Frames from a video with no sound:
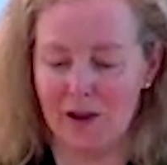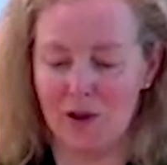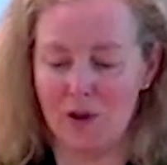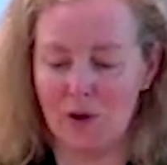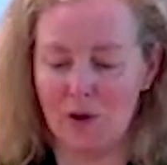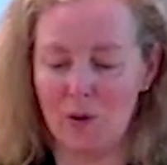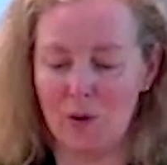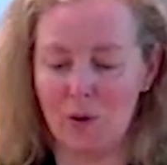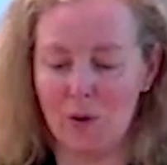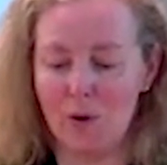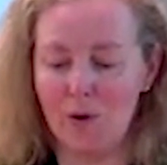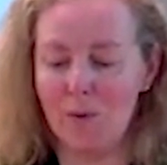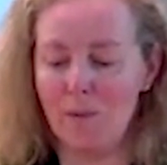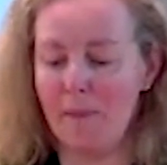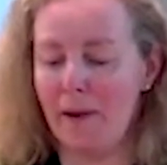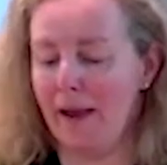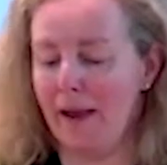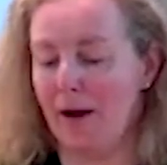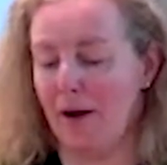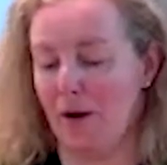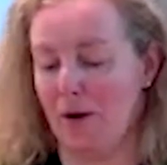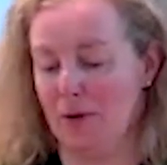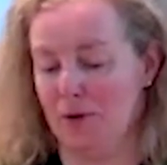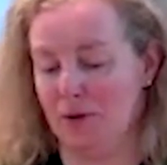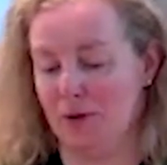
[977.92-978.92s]
You may
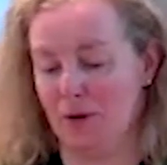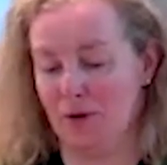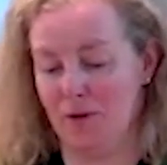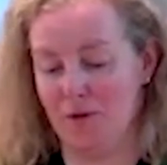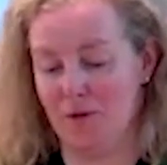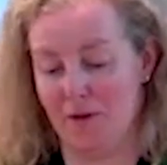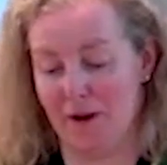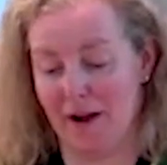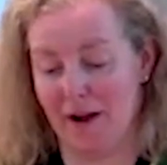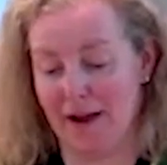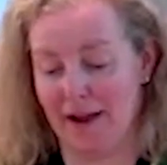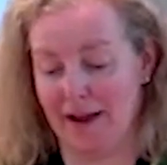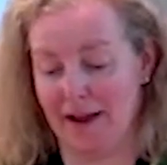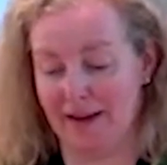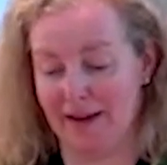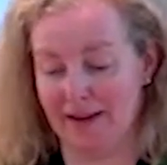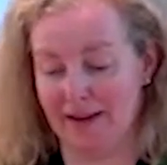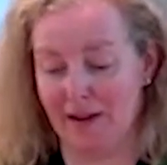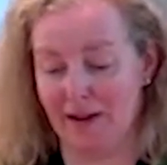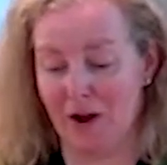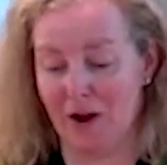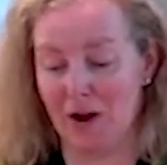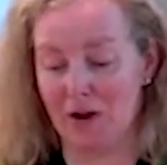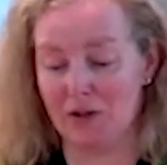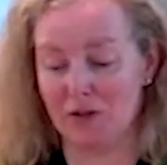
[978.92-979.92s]
also find
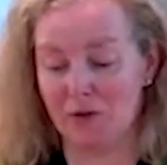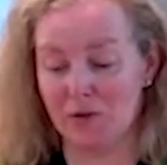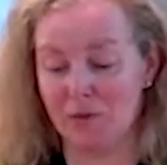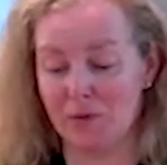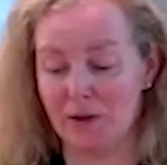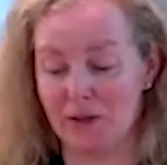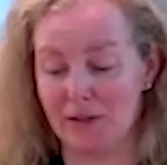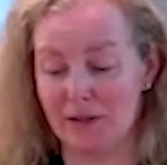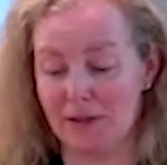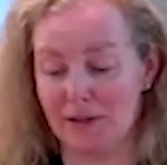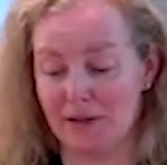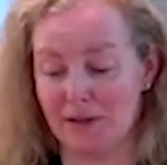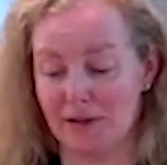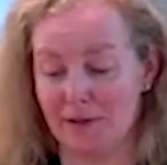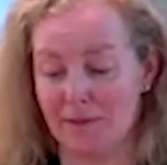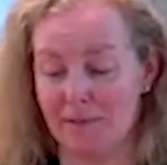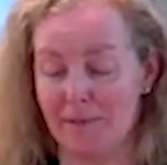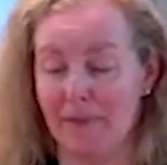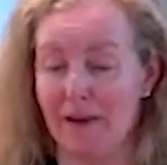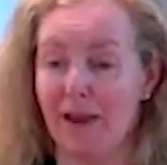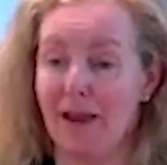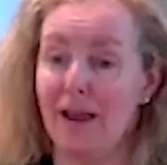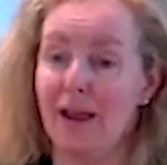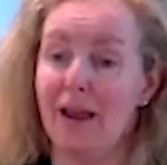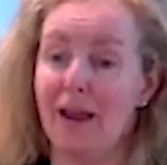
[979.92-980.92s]
God's wisdom
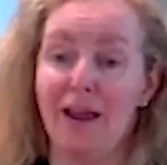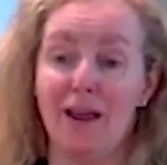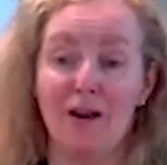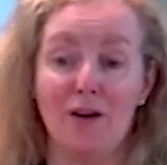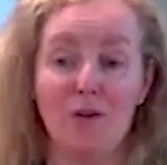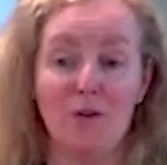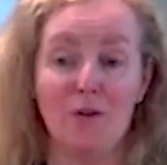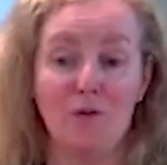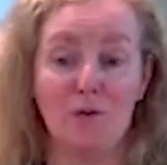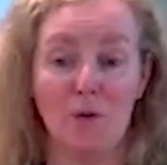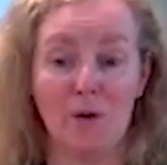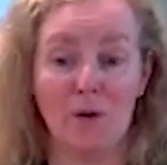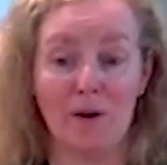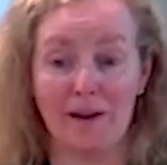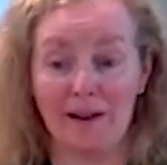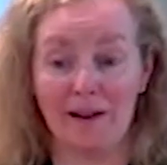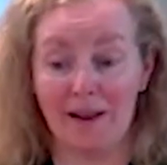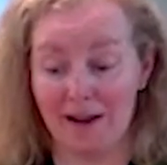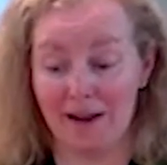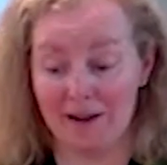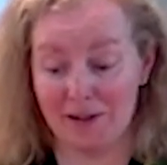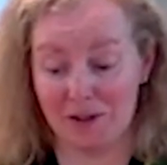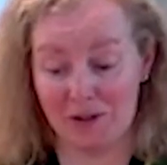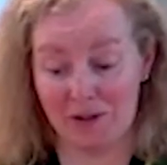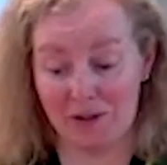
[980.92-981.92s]
in a foreign
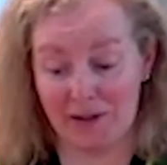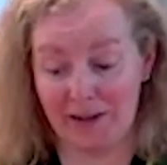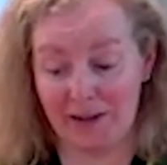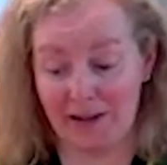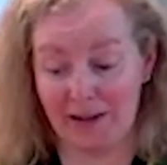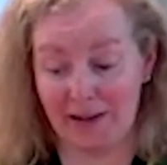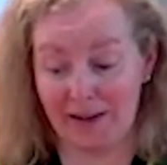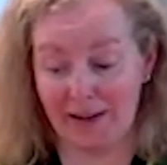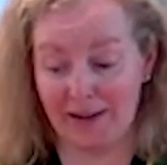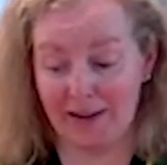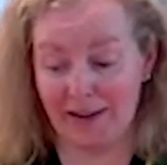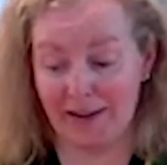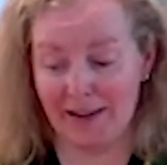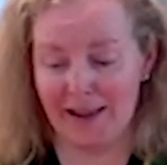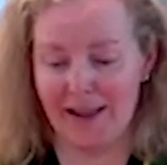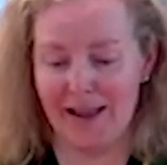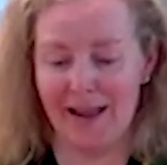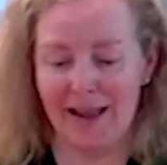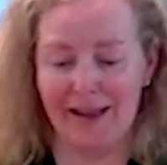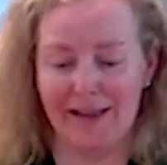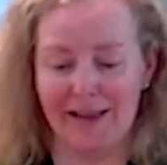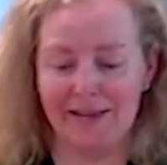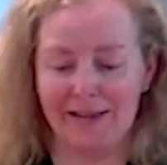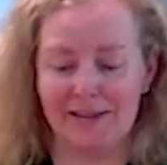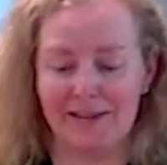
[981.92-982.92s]
country.
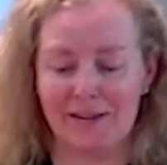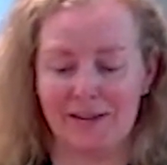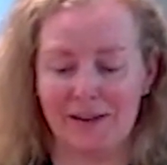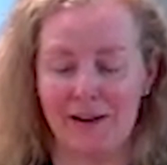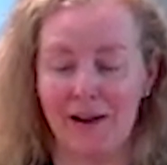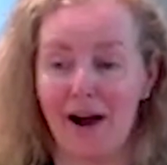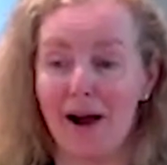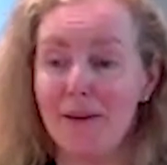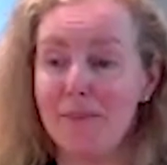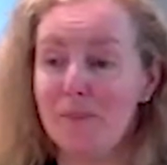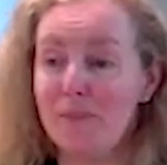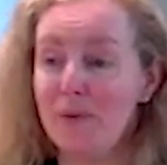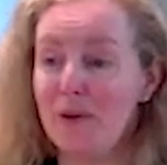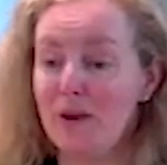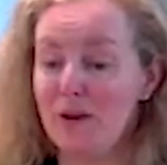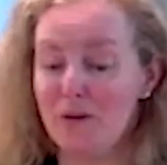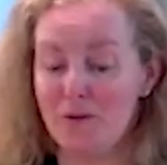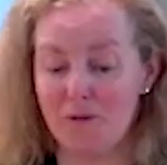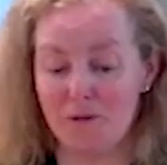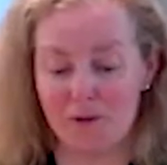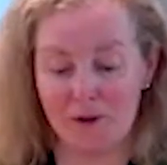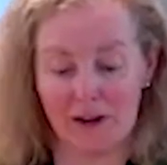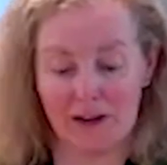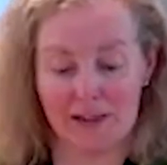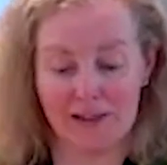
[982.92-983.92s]
Do not be
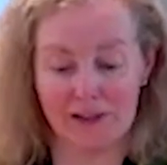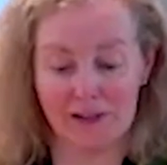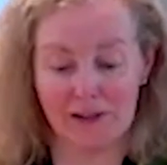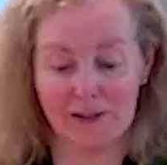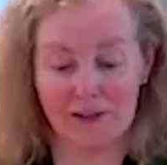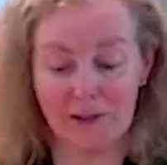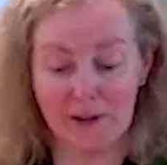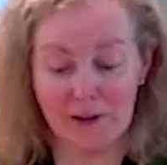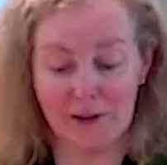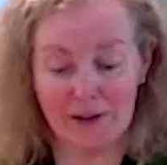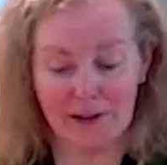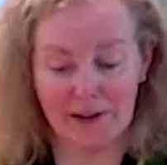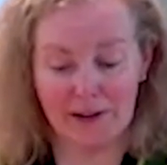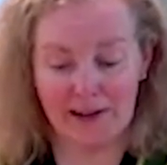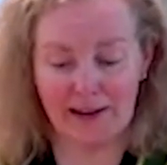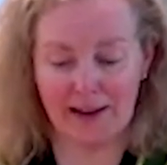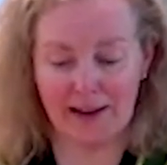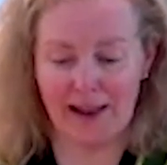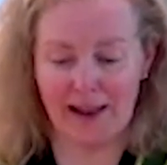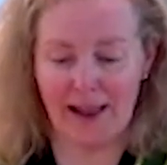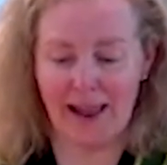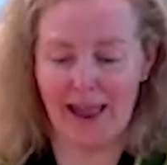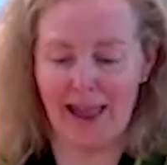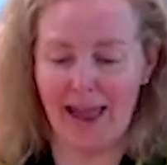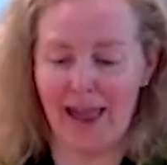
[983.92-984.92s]
afraid to look
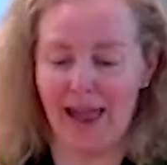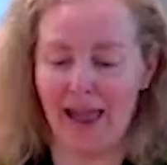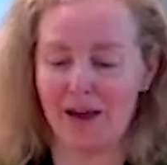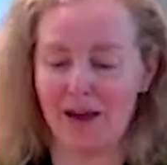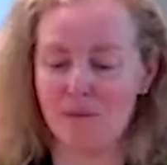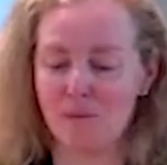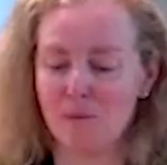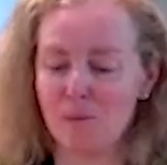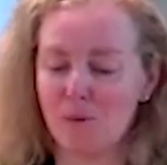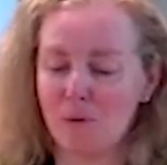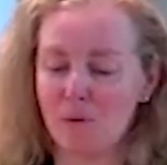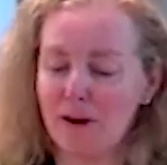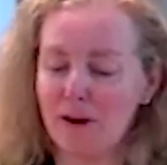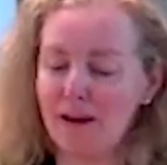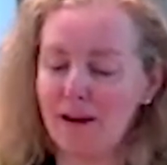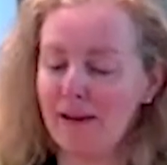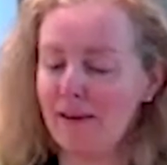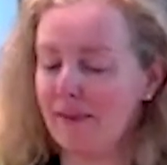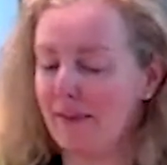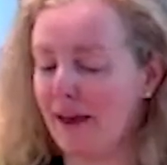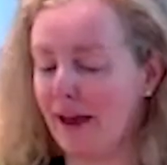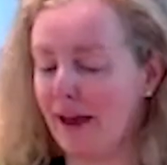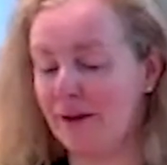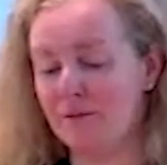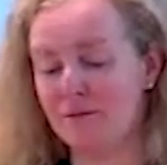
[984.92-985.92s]
and bring
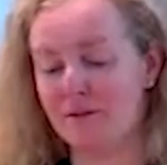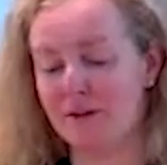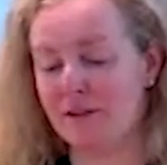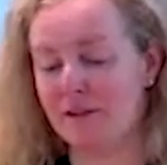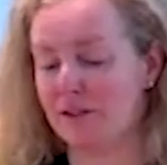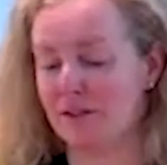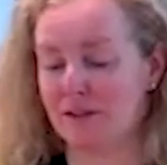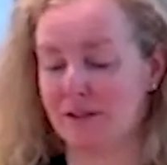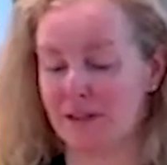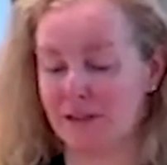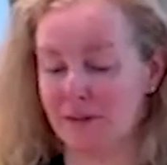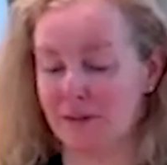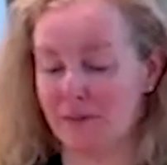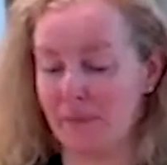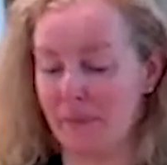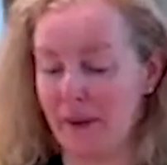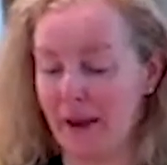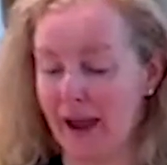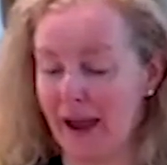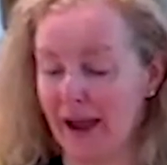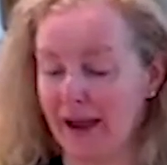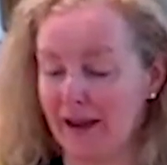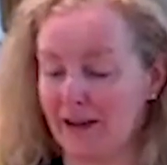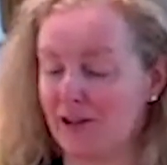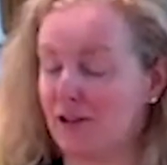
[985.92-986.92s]
that richness
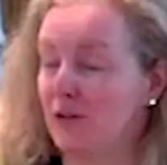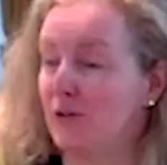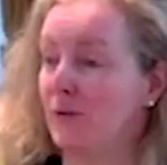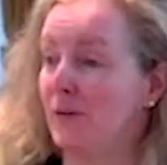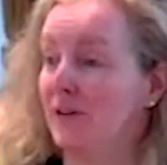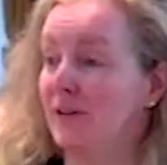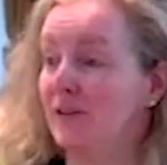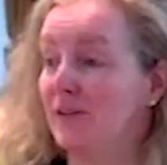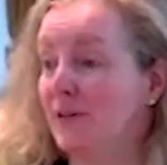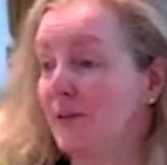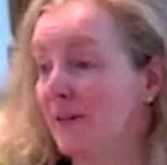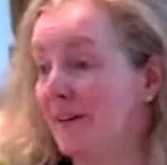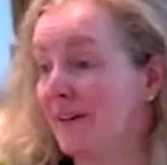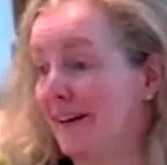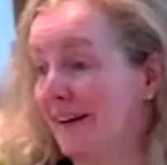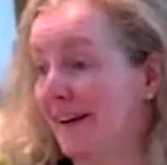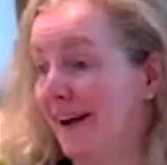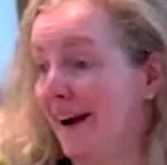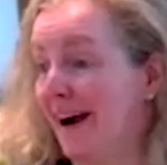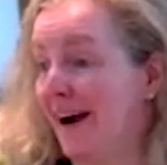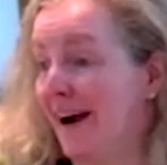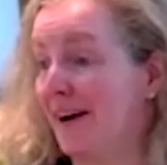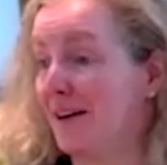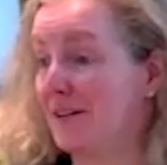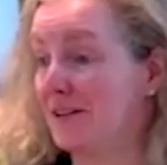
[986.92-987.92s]
back to
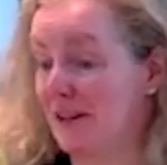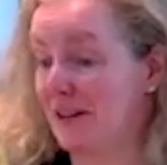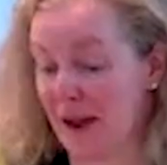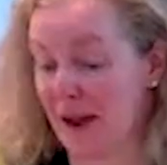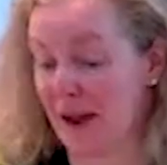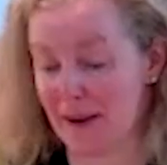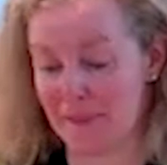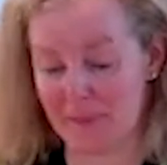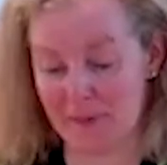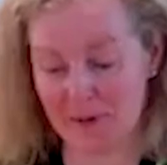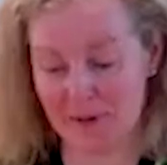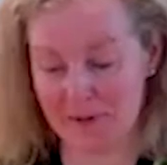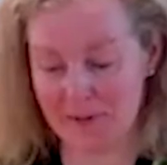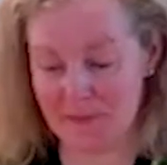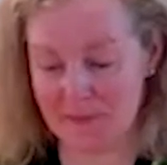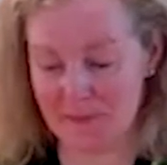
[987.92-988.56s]
adorn our chapel.